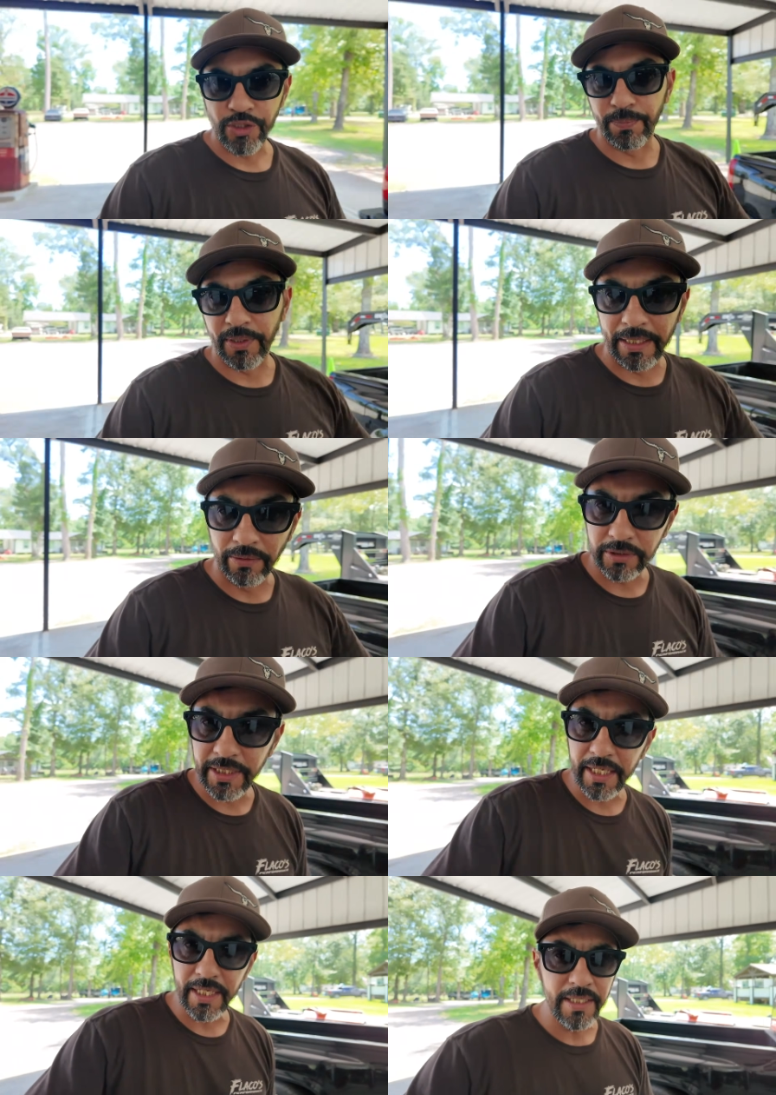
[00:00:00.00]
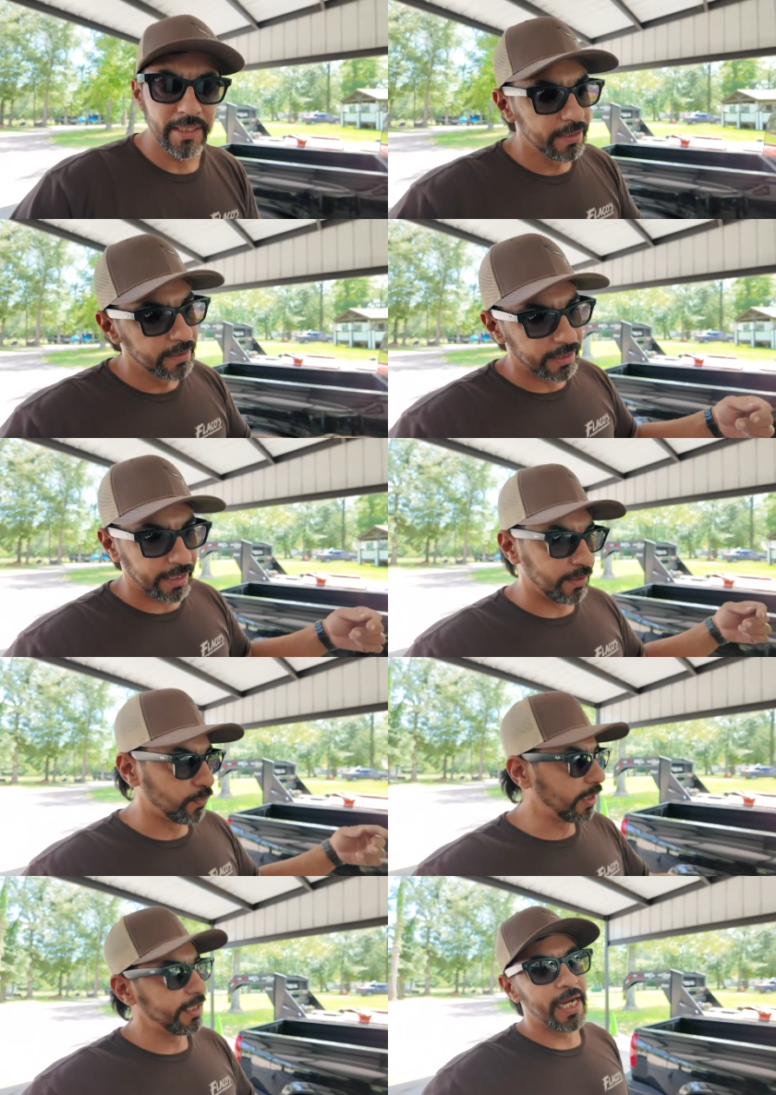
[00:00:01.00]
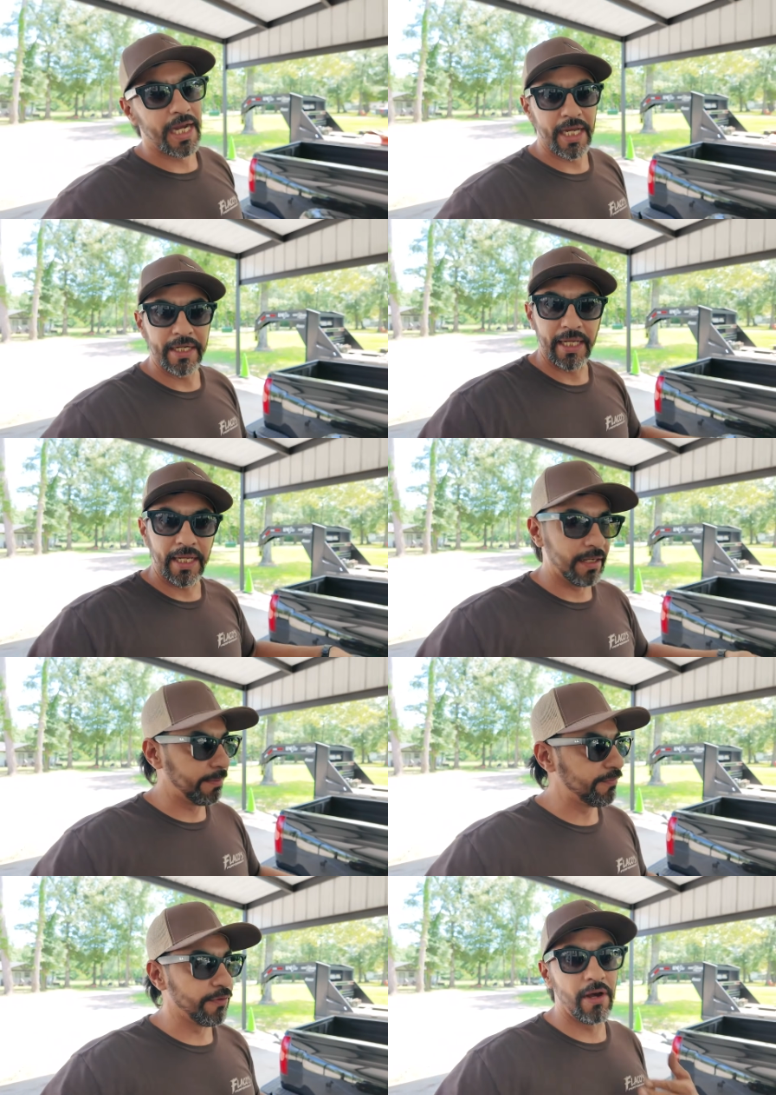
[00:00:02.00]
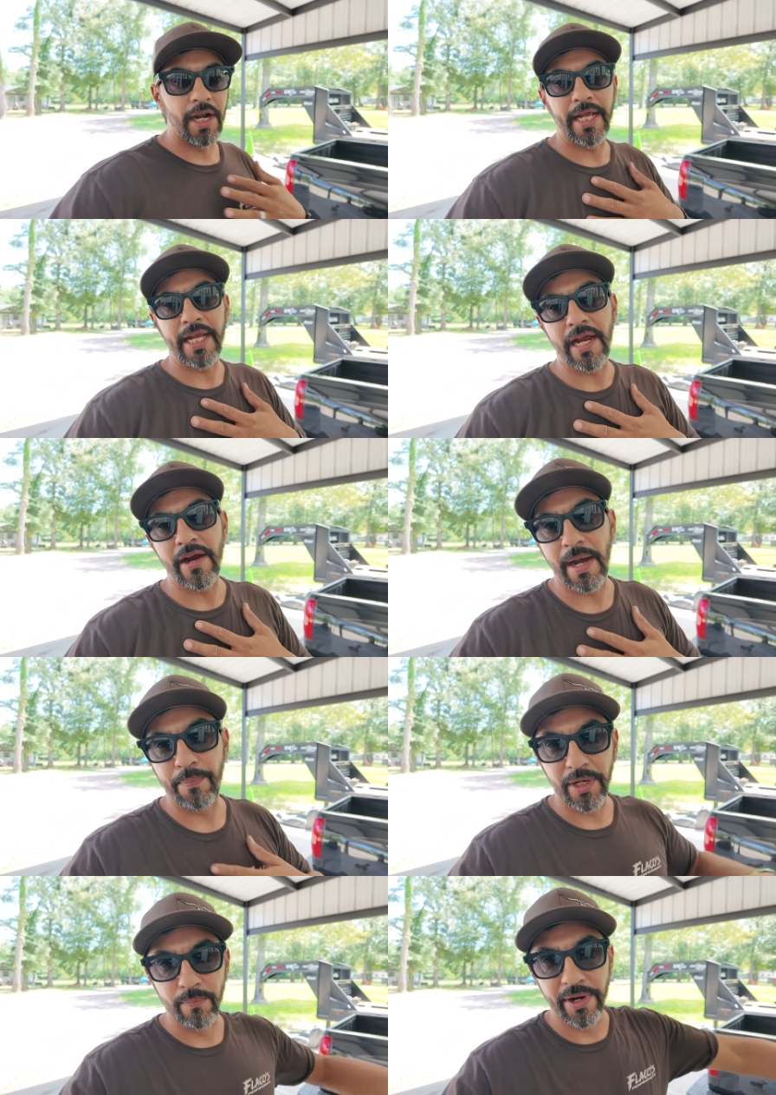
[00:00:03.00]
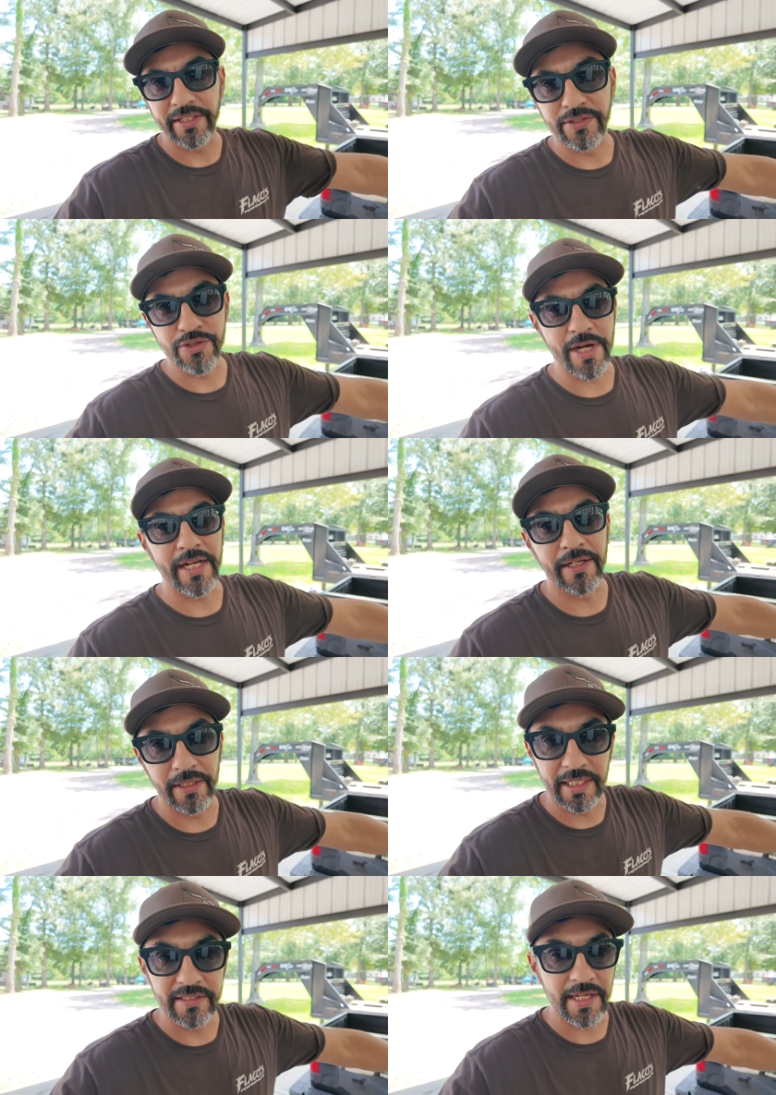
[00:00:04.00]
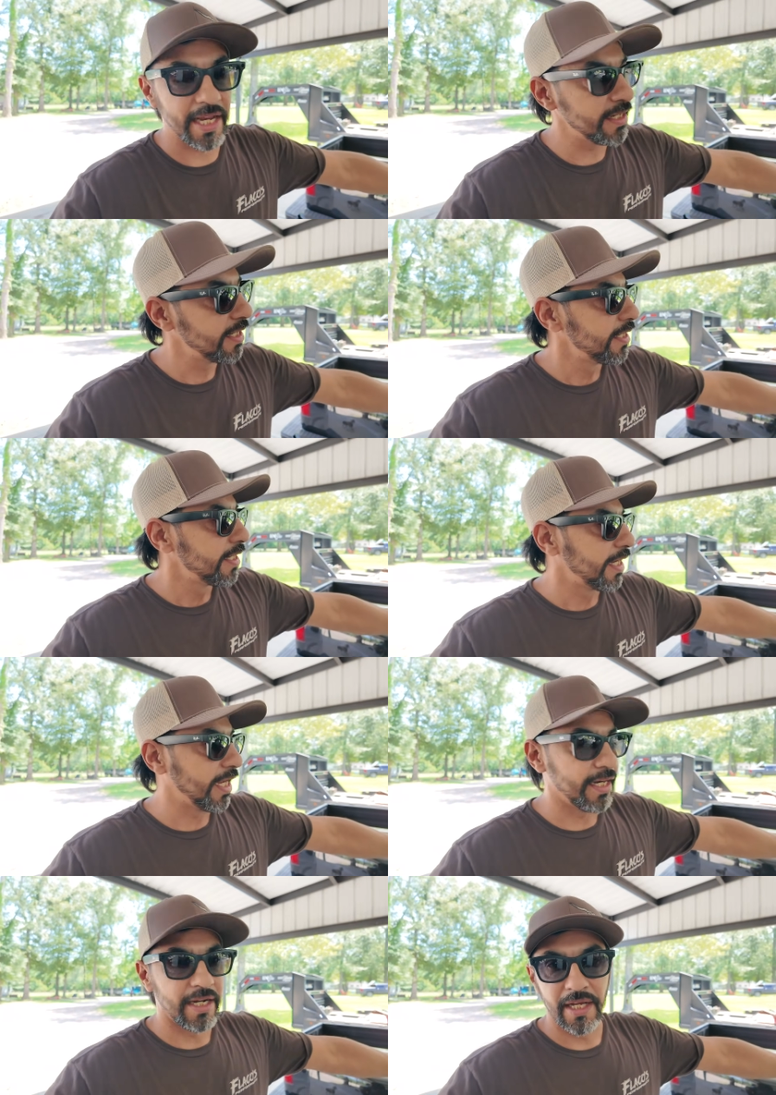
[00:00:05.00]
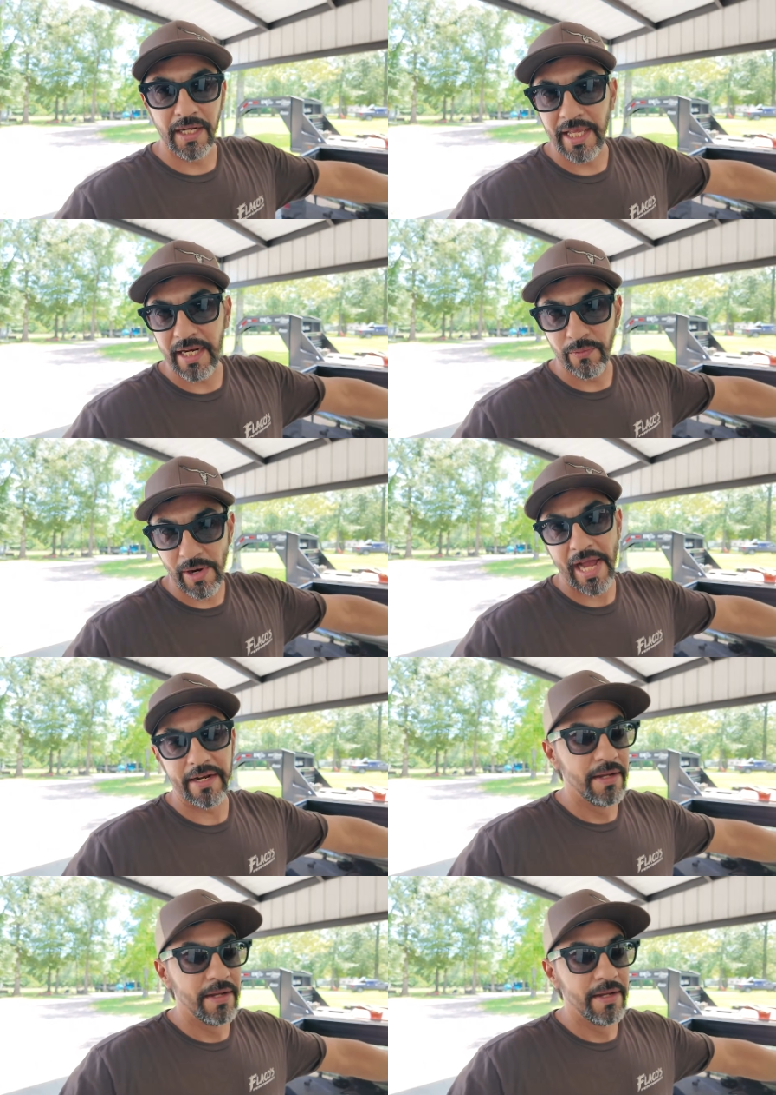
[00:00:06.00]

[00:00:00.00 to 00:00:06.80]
should have put an LT and whatnot, and I mean, for all I care, I put a Briggs & Stratton on this thing and let it ride.